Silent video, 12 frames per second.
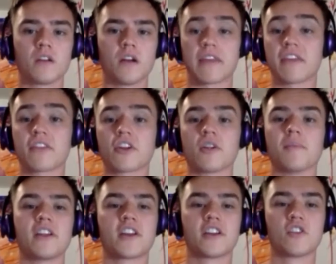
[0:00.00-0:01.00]
I think there are
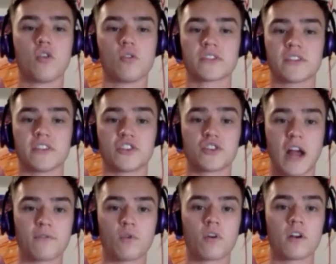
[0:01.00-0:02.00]
many good goals to
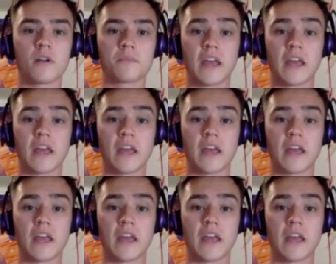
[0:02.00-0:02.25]
strive for,